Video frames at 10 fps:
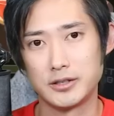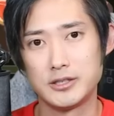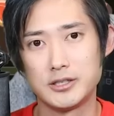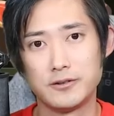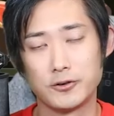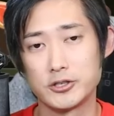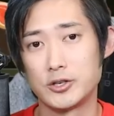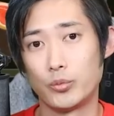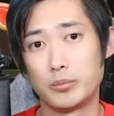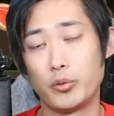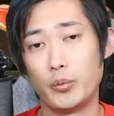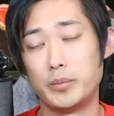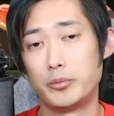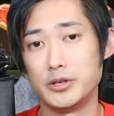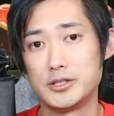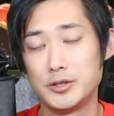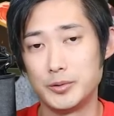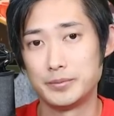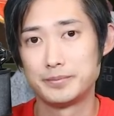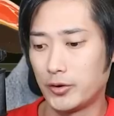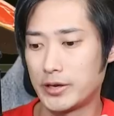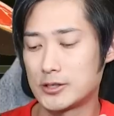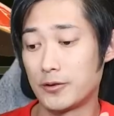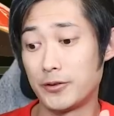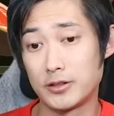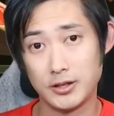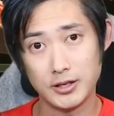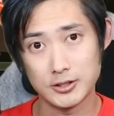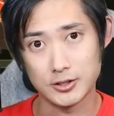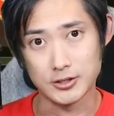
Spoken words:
glitch in version 1.1.2. Okay, so if you're thinking to